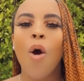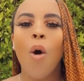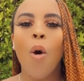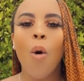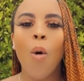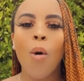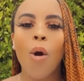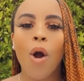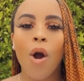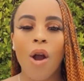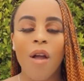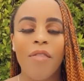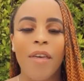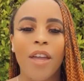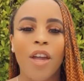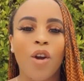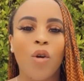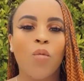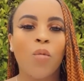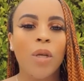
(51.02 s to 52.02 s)
or are
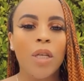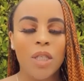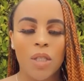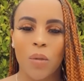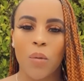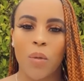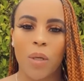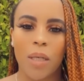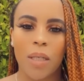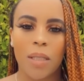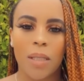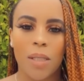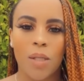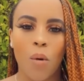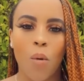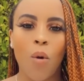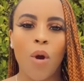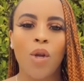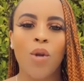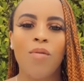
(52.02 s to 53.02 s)
they a resource
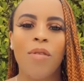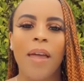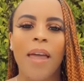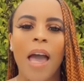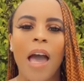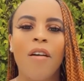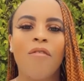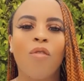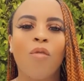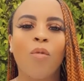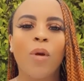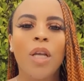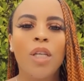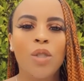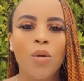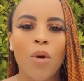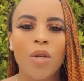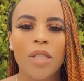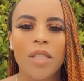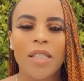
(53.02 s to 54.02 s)
or do they have
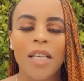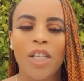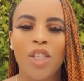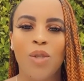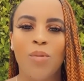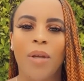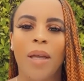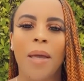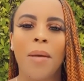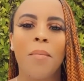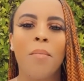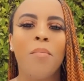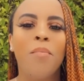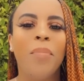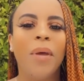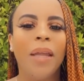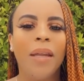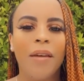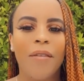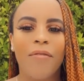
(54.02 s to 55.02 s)
resources that you can
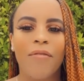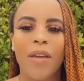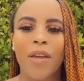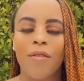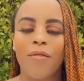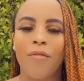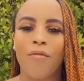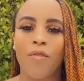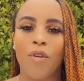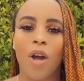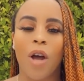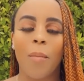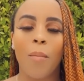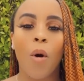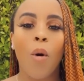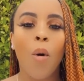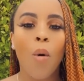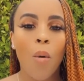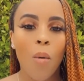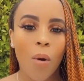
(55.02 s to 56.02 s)
benefit from
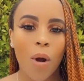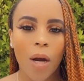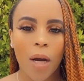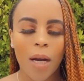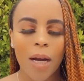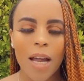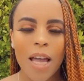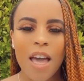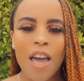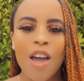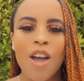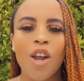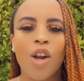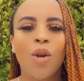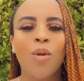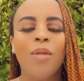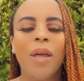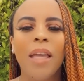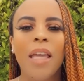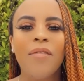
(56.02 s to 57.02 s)
or
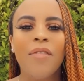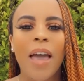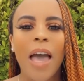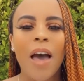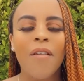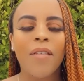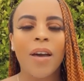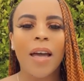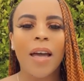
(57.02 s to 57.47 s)
do they even have